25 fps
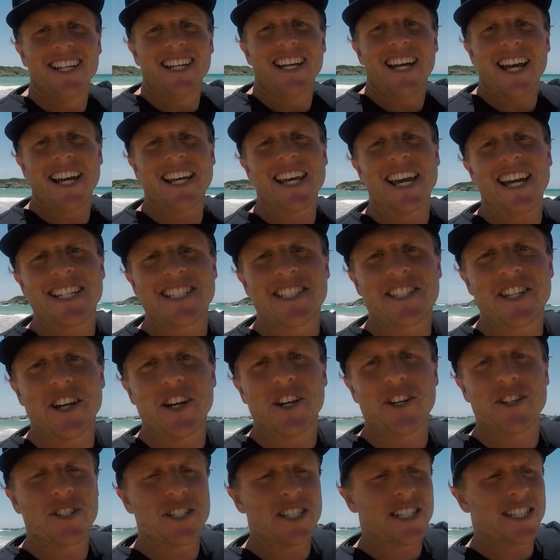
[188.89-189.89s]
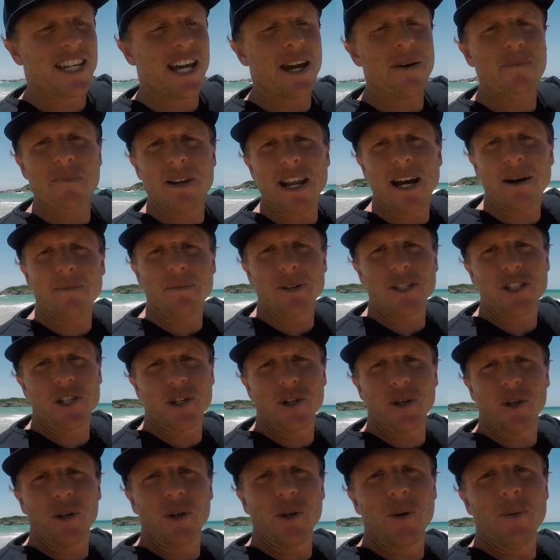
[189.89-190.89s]
Okay, so step number
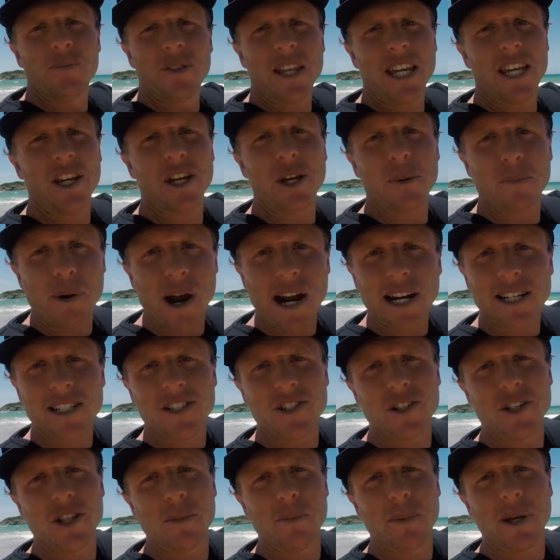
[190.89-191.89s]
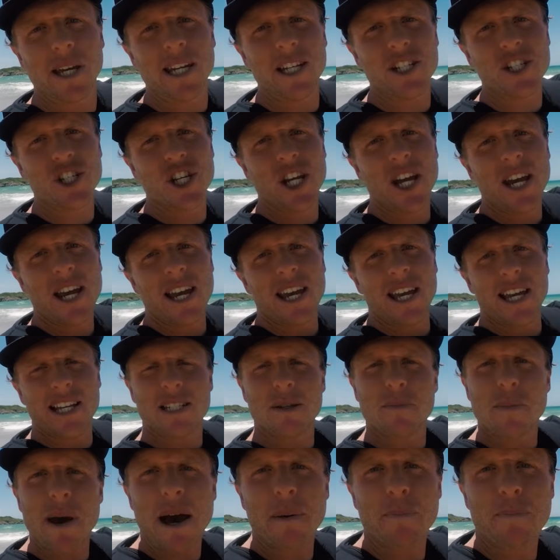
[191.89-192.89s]
2 that you can practice on the beach
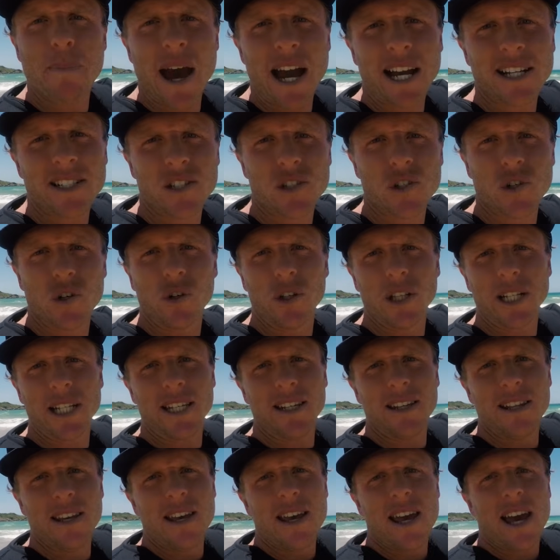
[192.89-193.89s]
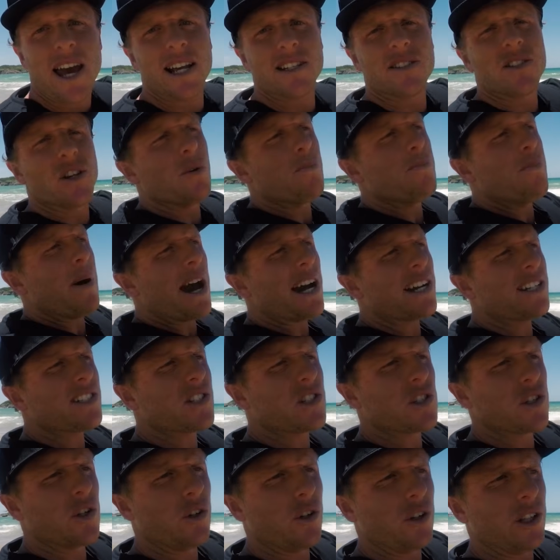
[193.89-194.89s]
is about back stalling. And so back
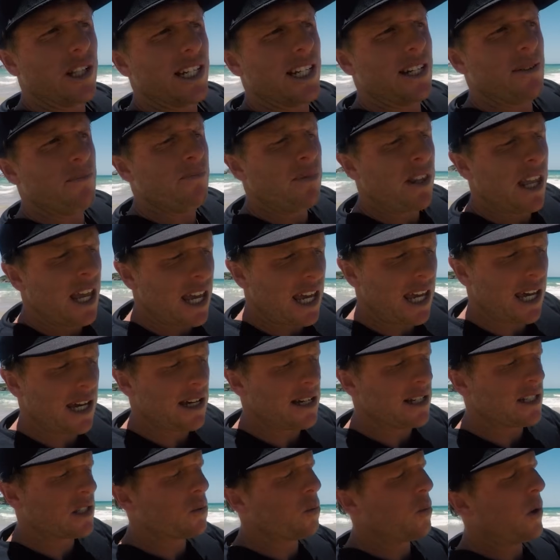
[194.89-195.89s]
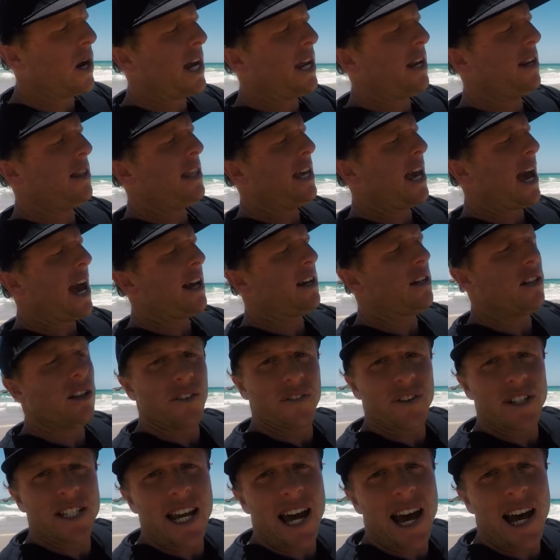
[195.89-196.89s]
stalling is when the angle
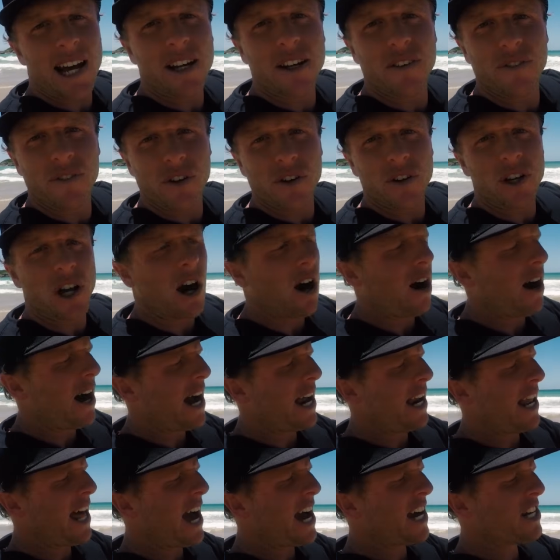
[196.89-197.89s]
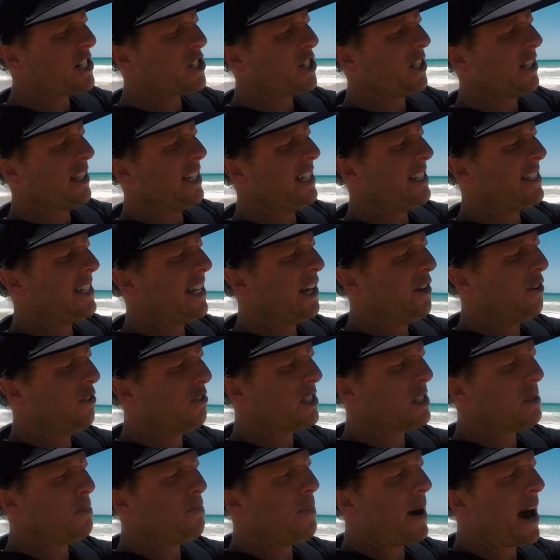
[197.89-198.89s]
of attack of your kite actually
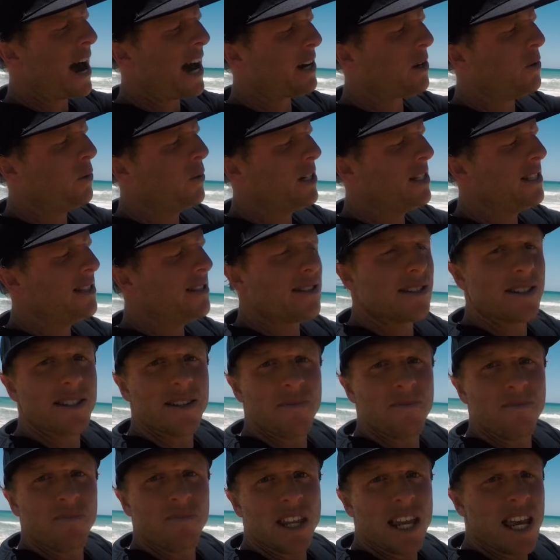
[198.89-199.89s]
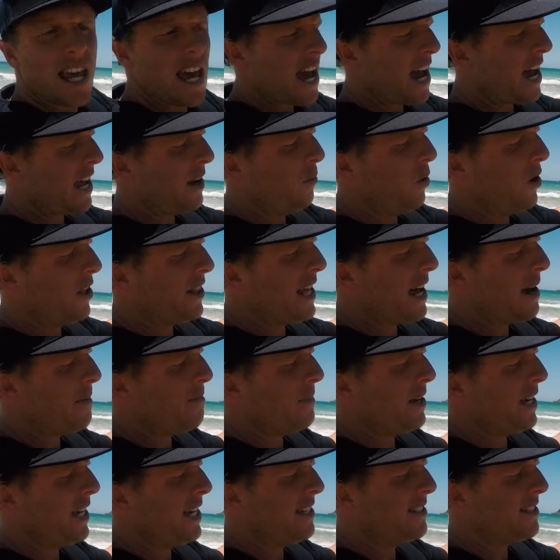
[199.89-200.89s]
tilts backwards. And what
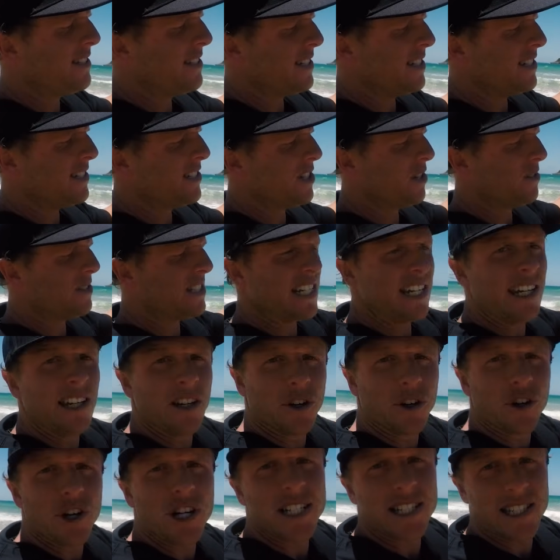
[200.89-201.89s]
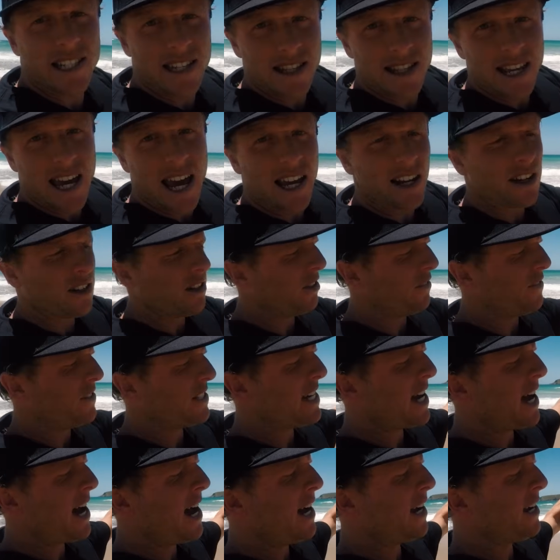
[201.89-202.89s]
that means is, so it's increasing the angle of
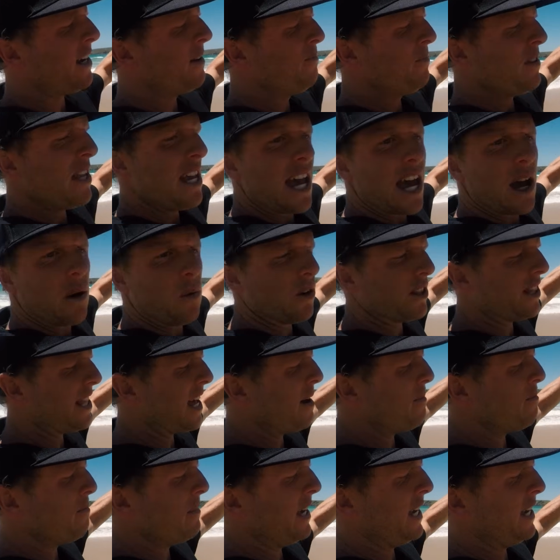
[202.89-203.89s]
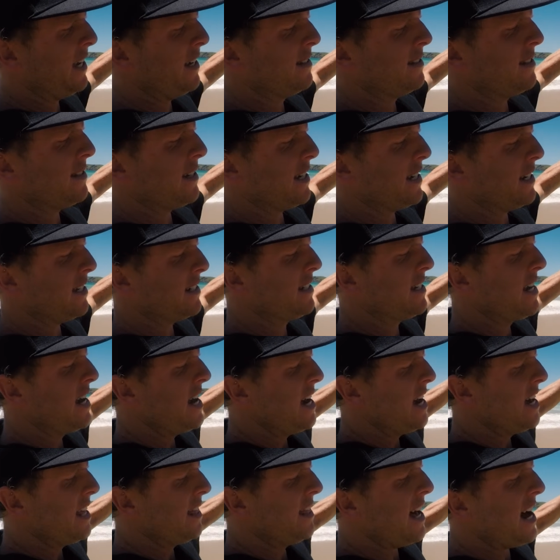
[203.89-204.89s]
attack. And what that means is
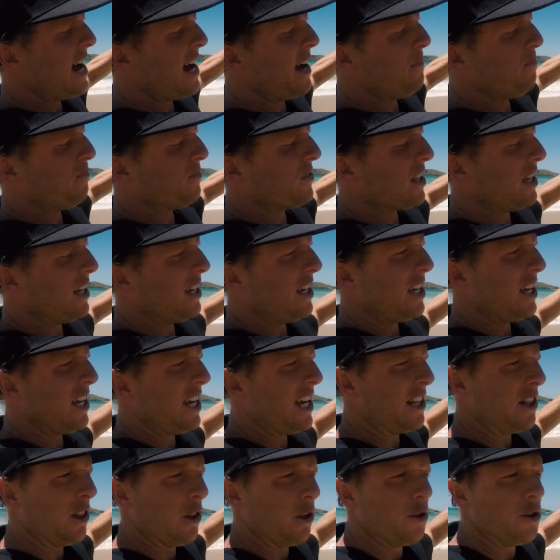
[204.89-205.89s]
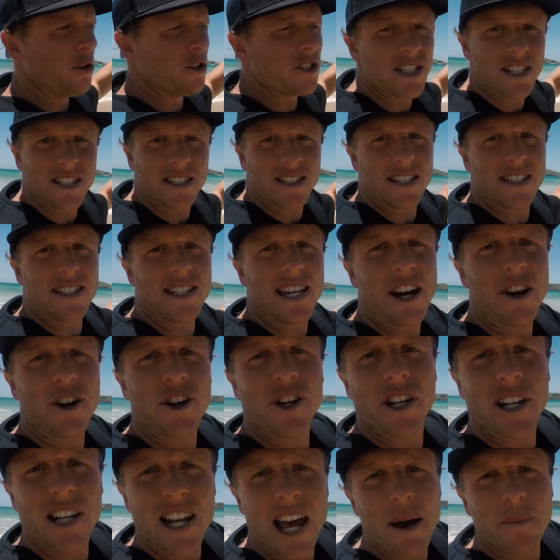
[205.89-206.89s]
that it loses its
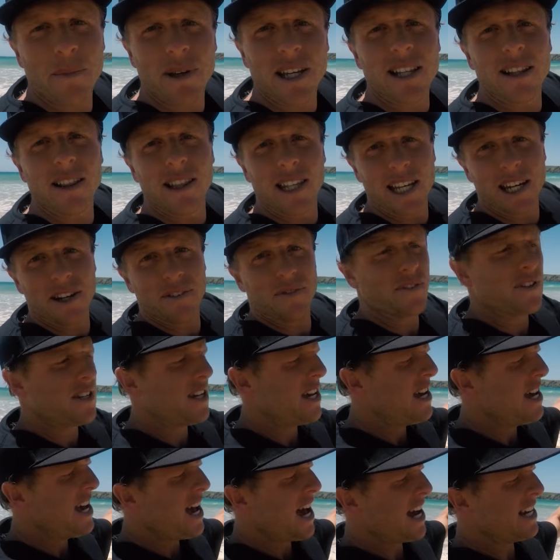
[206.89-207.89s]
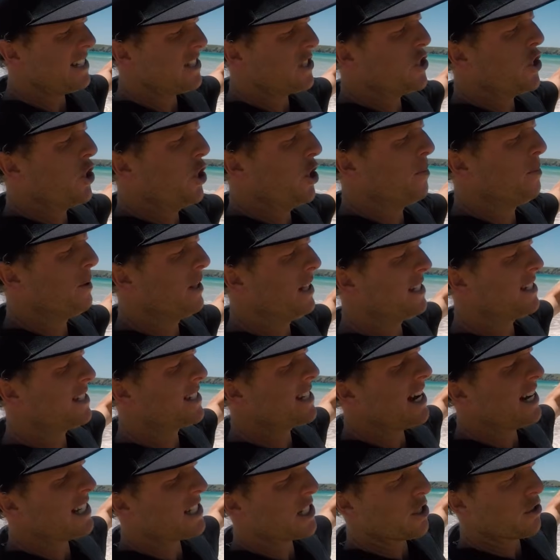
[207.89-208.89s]
aerodynamic lift as turbulence
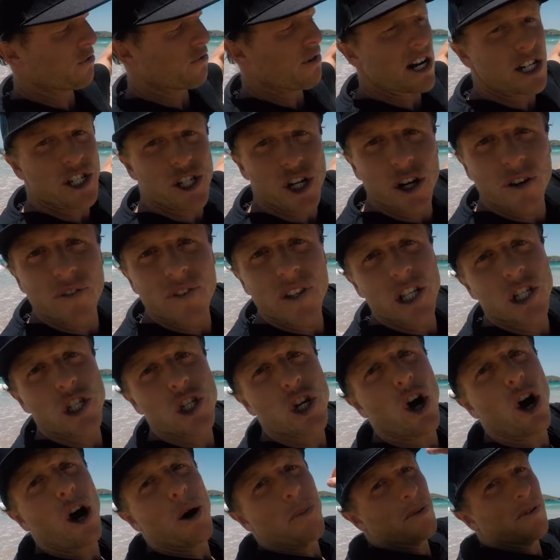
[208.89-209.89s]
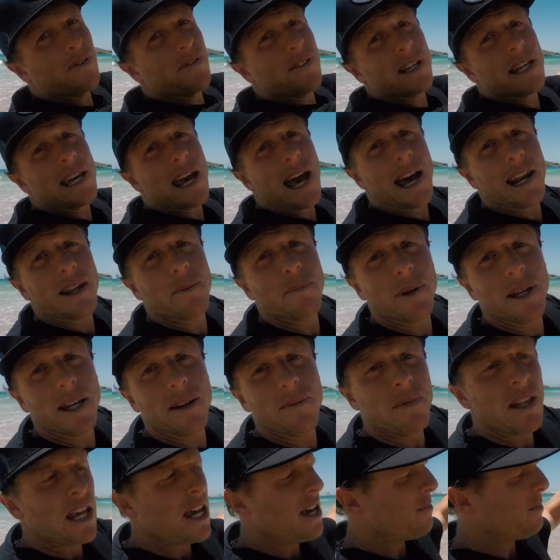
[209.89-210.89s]
starts to rush over the top of the canopy,
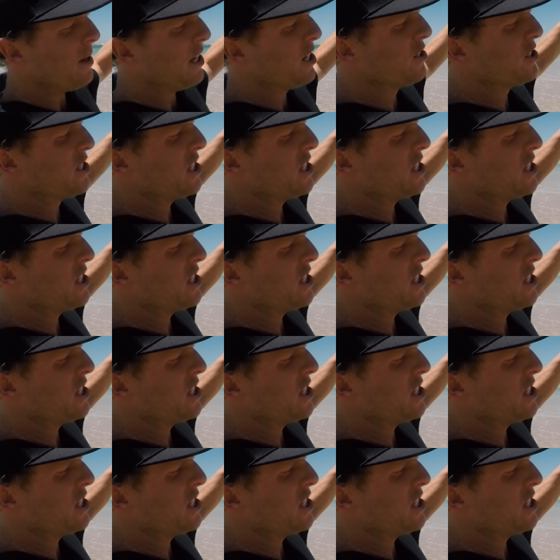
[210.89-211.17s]
because